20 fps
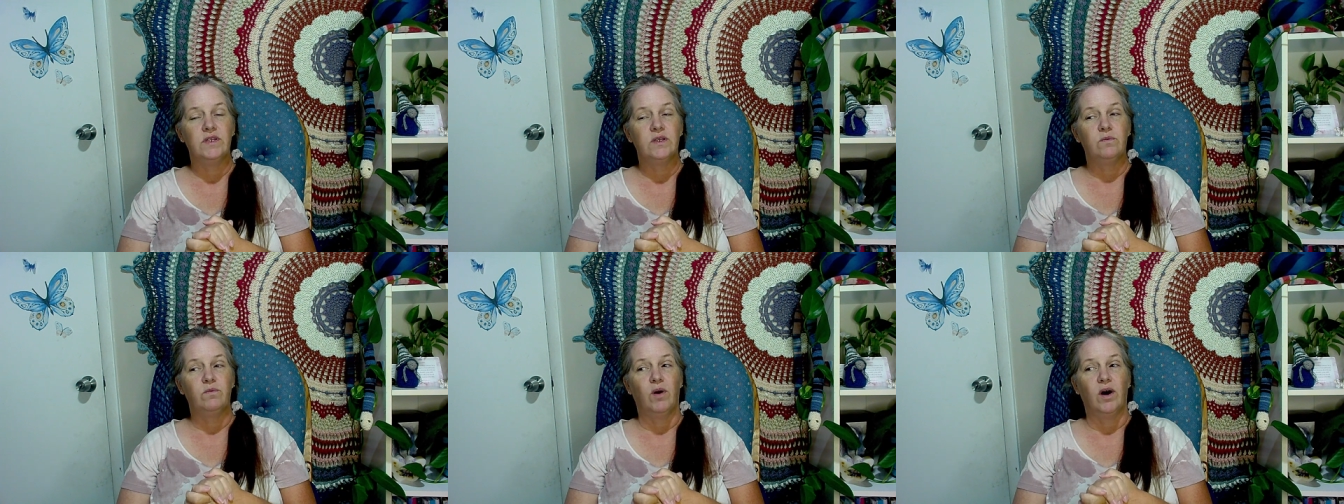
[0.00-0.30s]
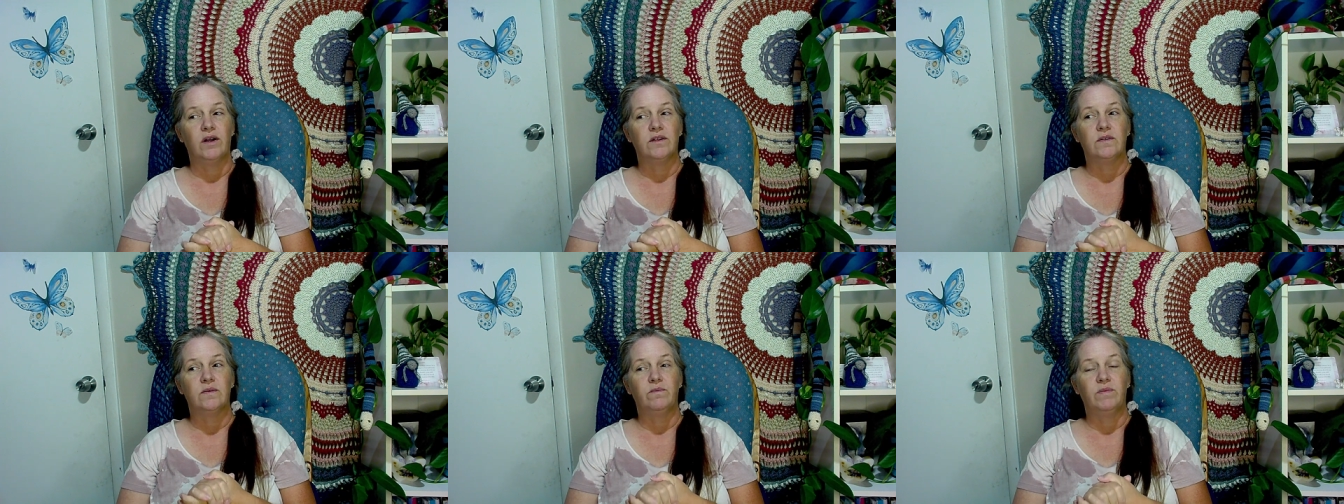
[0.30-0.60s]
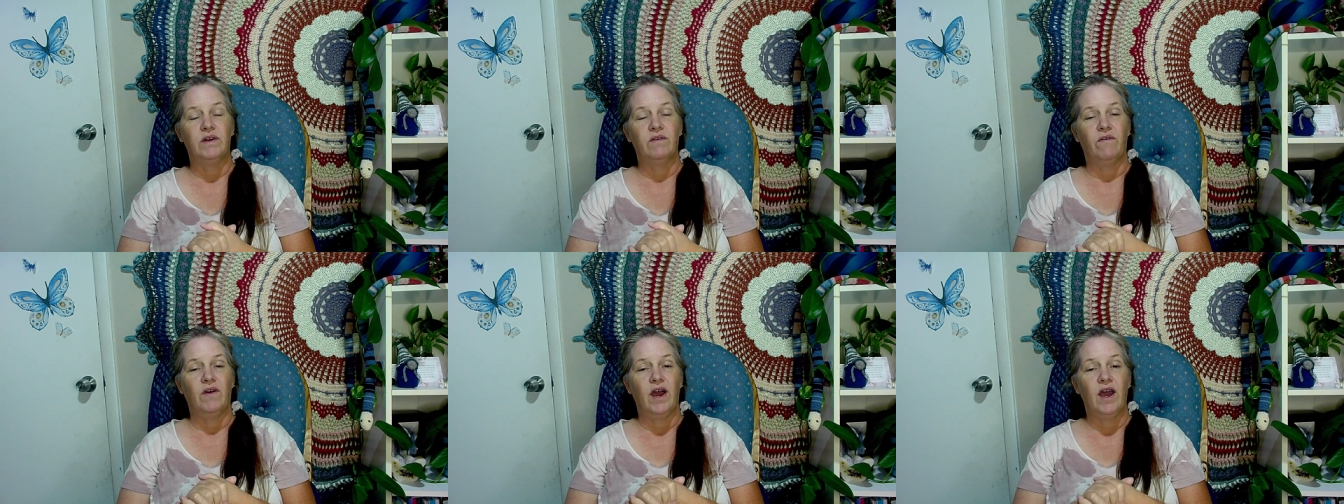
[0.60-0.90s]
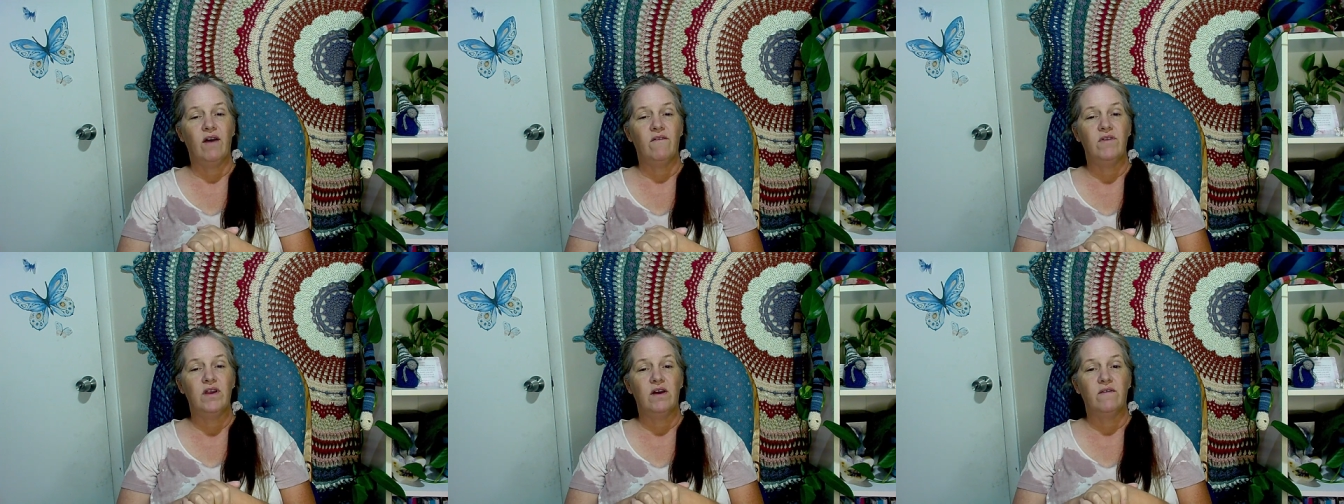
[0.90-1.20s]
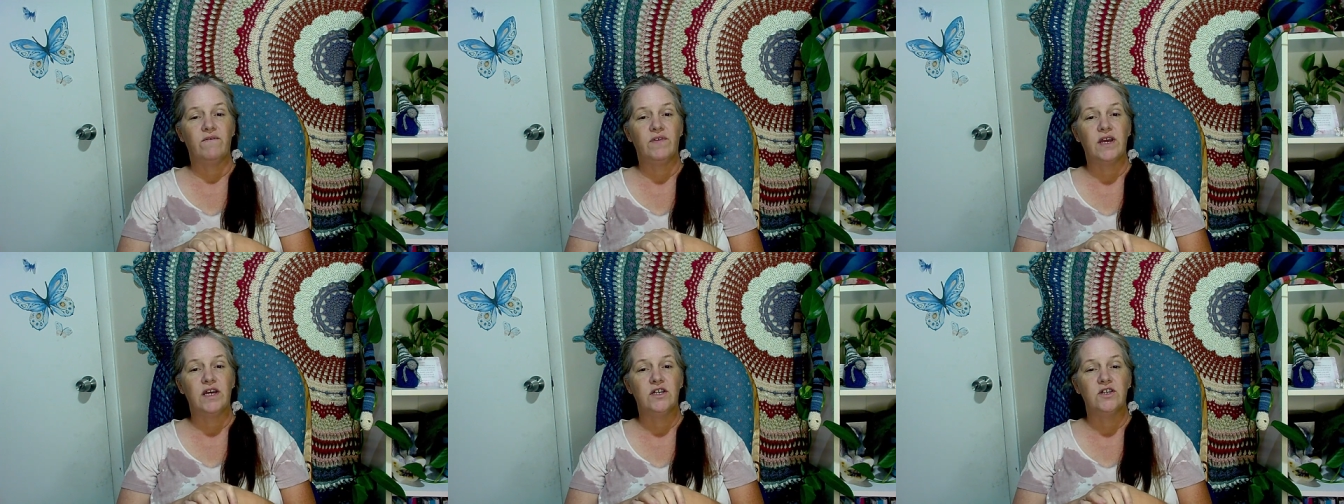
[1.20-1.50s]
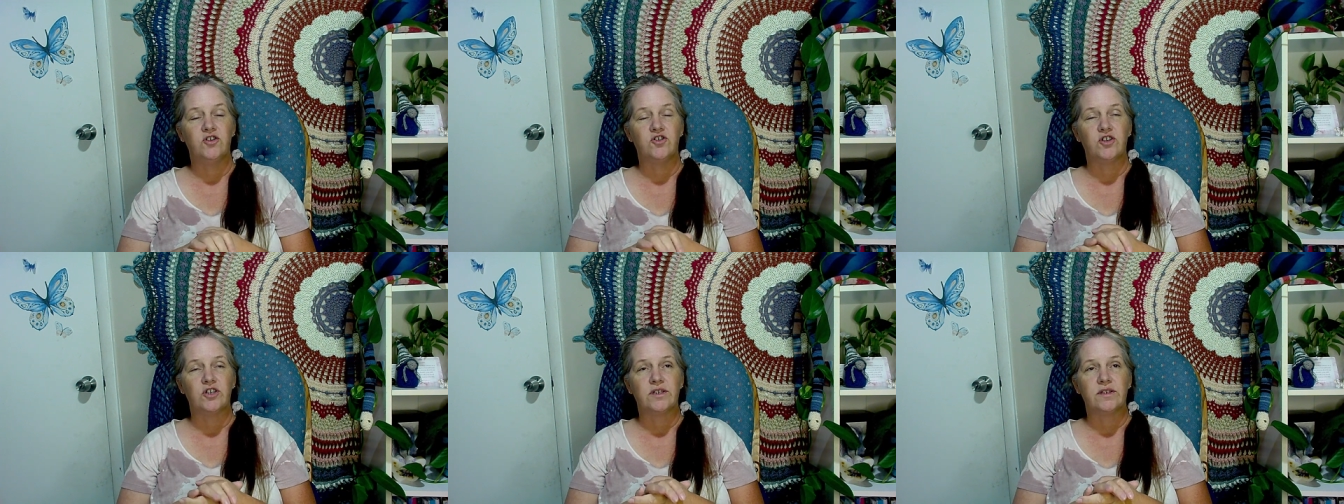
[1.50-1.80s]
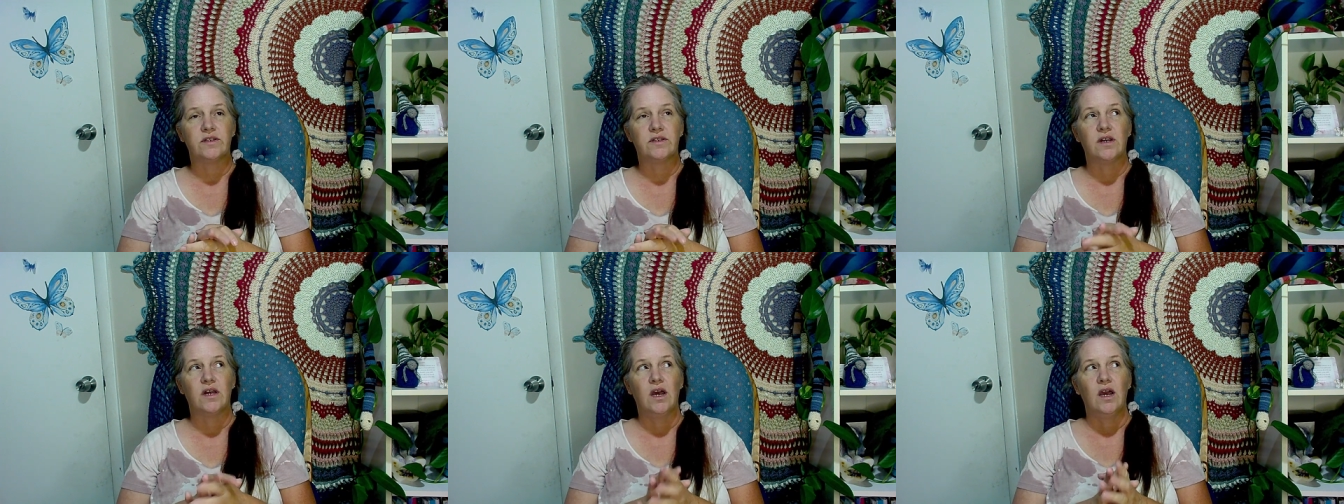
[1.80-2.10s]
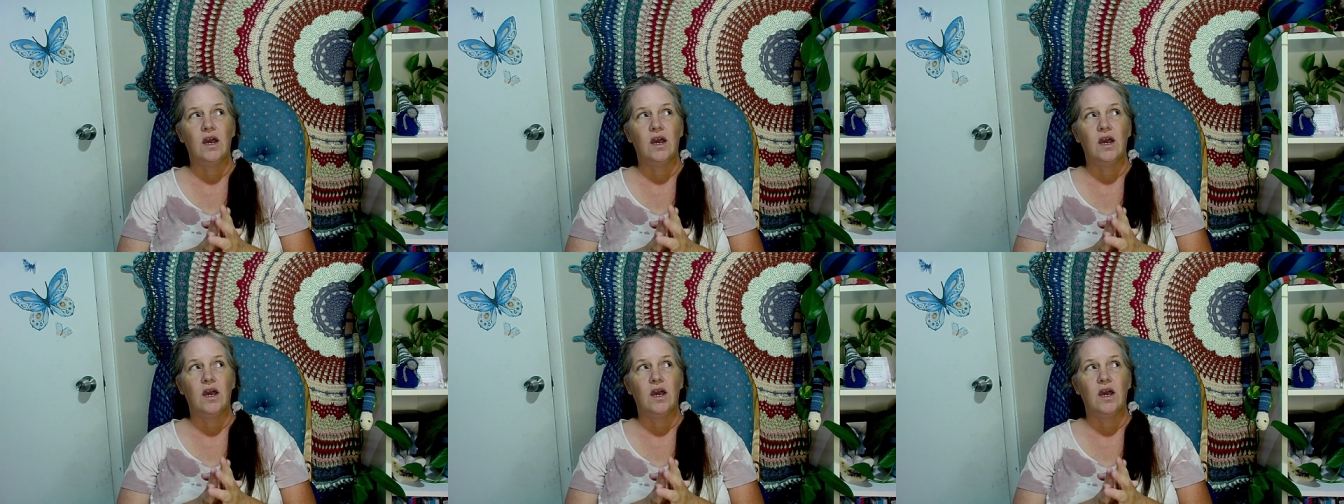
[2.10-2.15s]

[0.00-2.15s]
spots, but if I have enough interest,